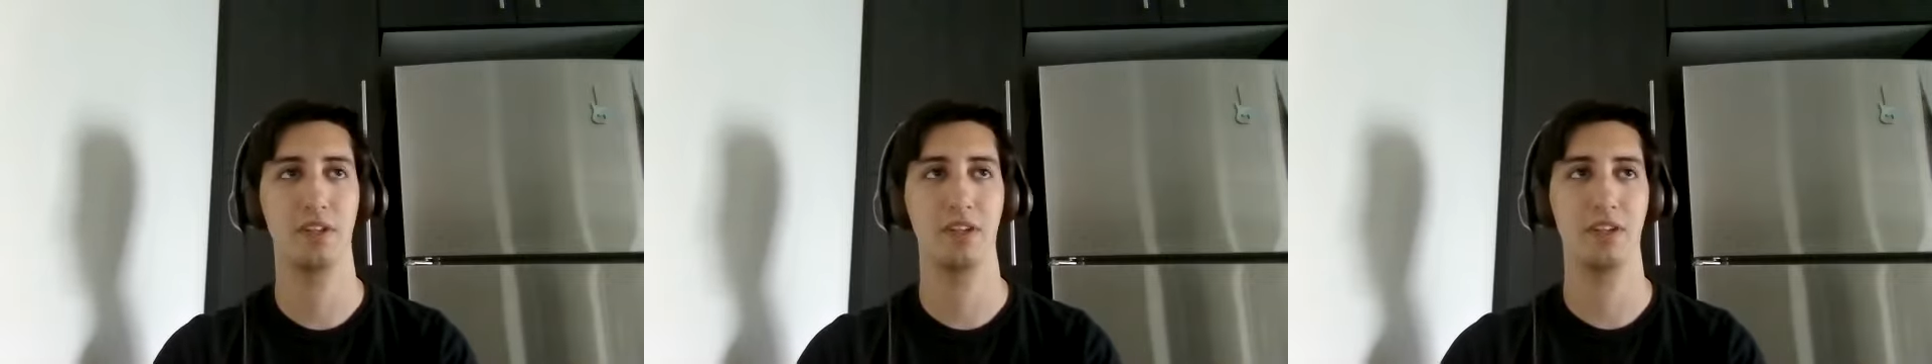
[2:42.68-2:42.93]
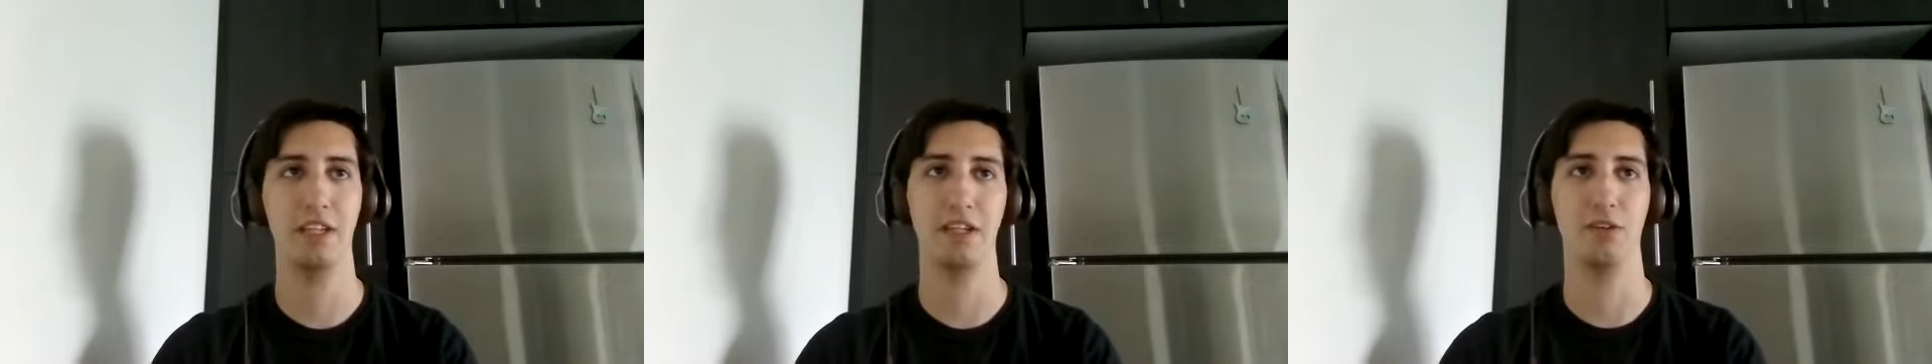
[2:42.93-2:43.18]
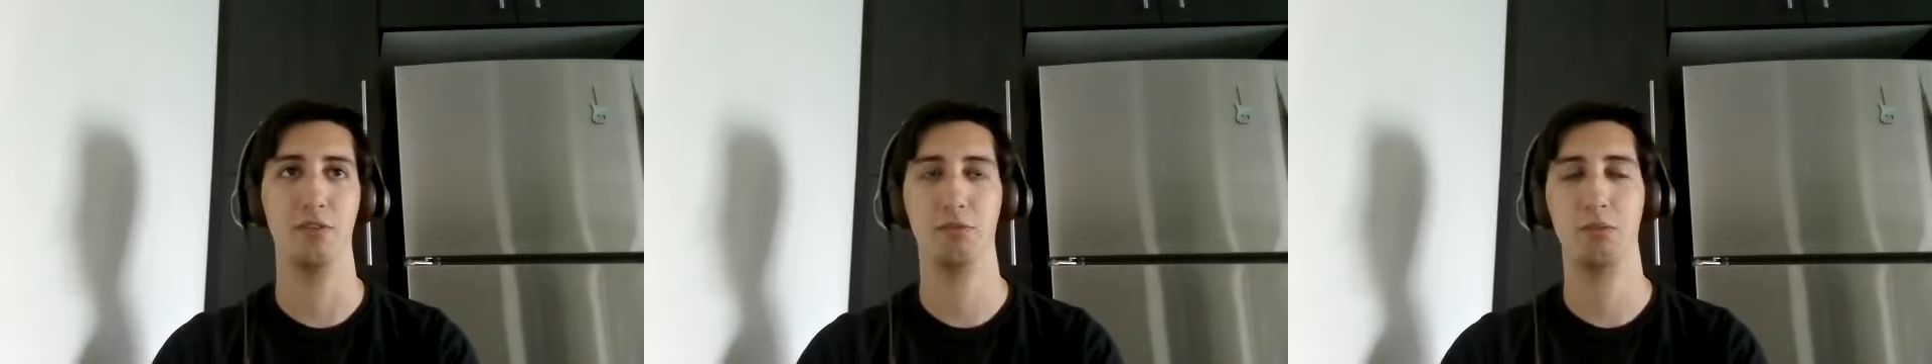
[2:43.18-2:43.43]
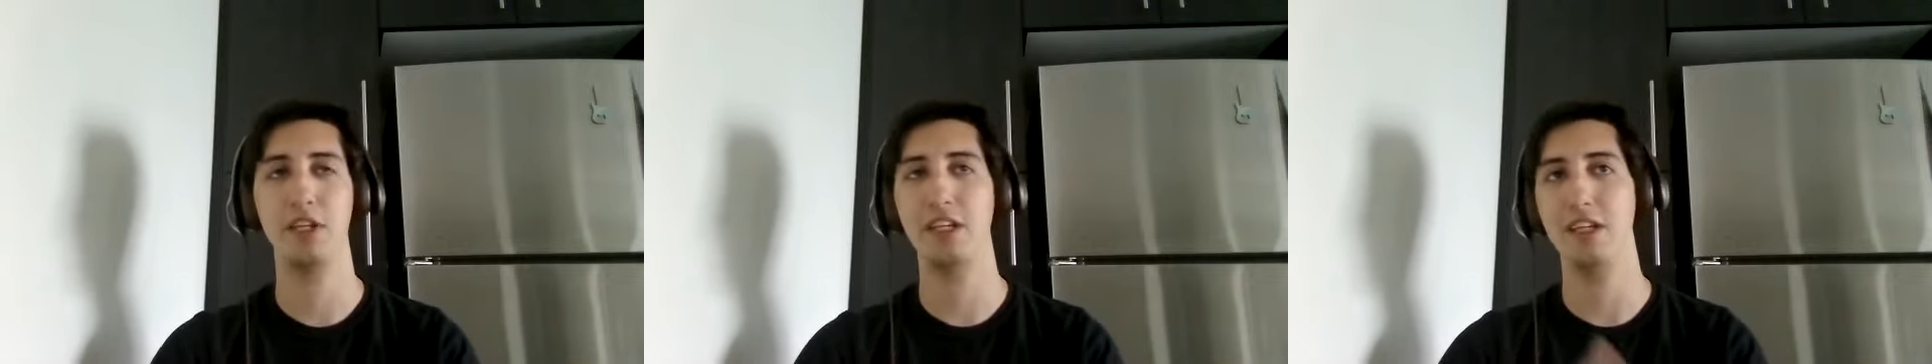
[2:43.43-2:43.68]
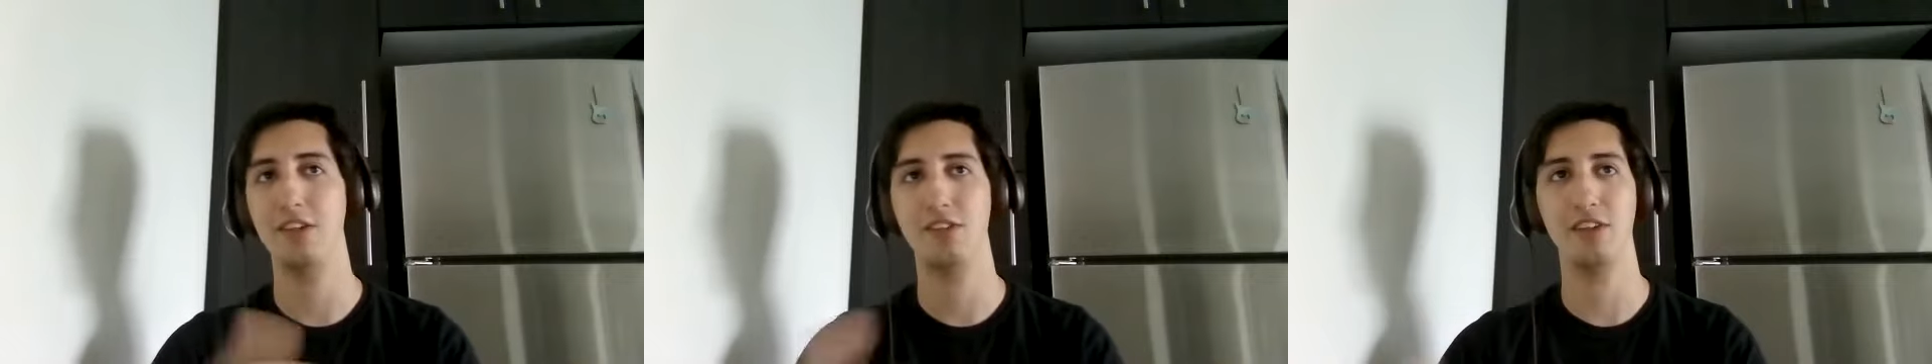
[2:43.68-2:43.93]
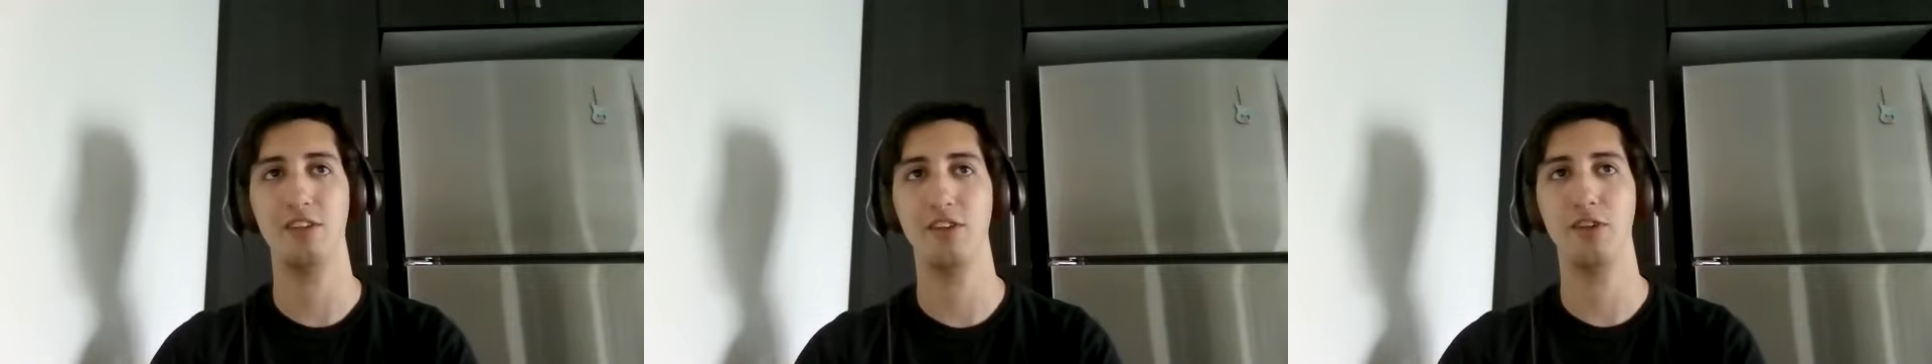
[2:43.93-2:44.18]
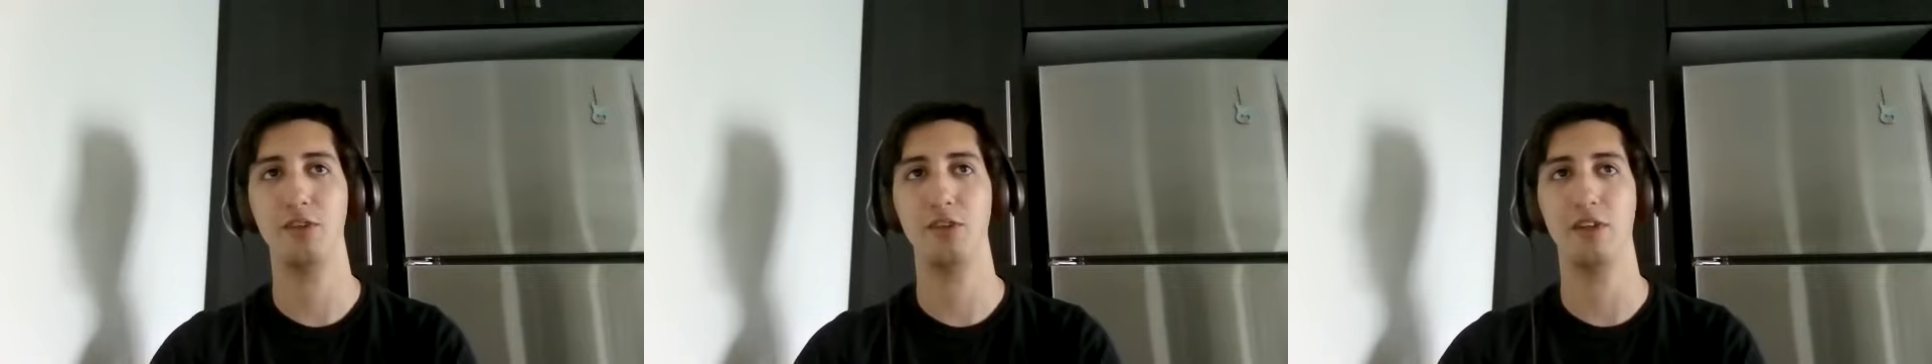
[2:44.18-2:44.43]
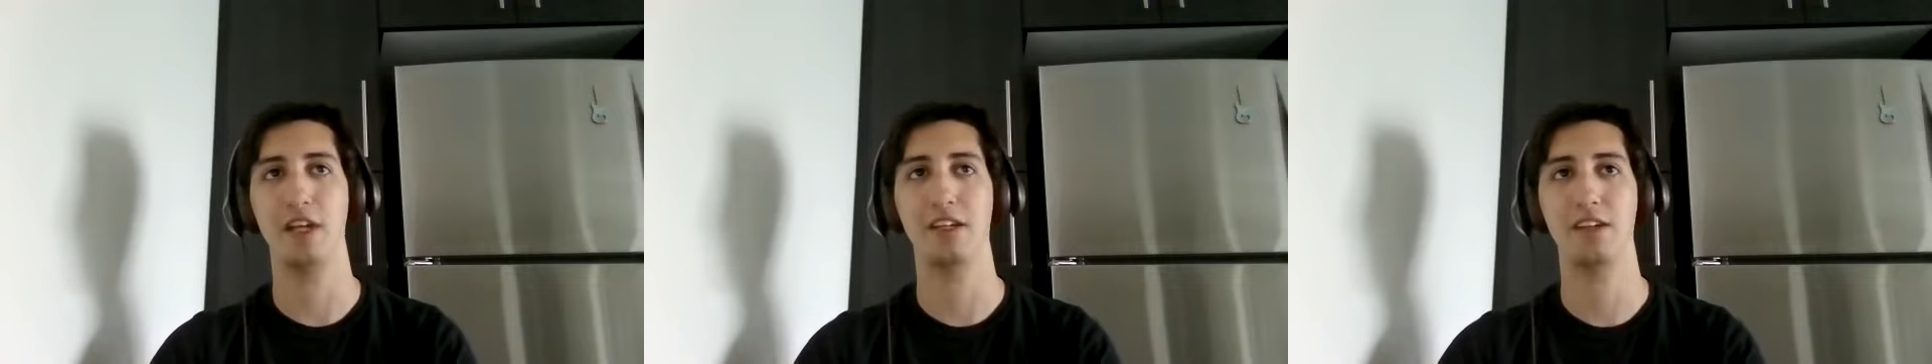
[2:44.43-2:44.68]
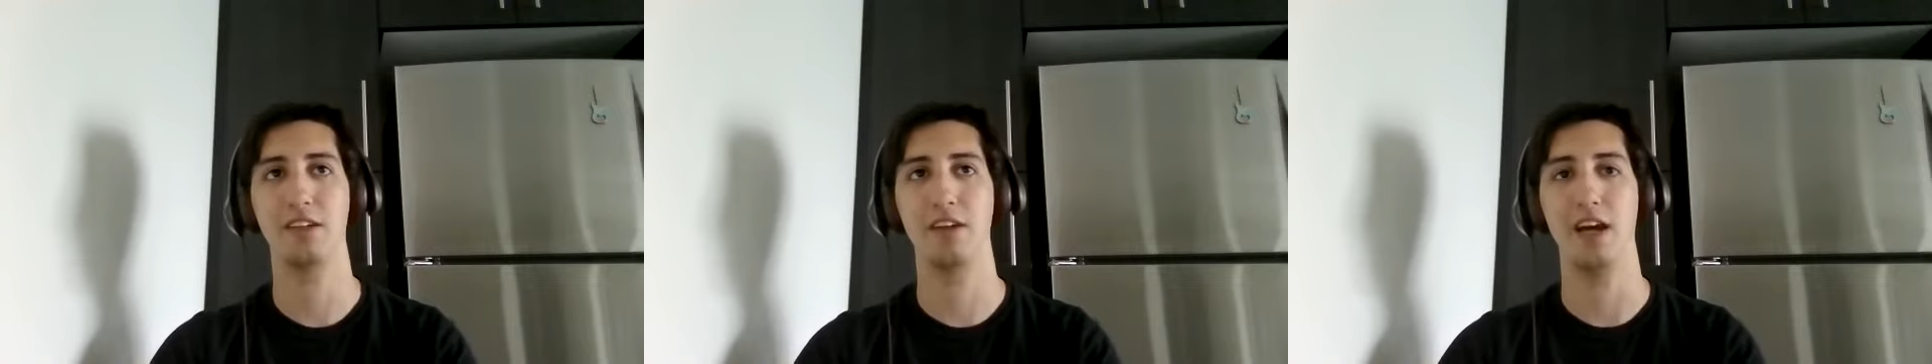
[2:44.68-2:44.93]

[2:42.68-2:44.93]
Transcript: you know, pretty easy to do like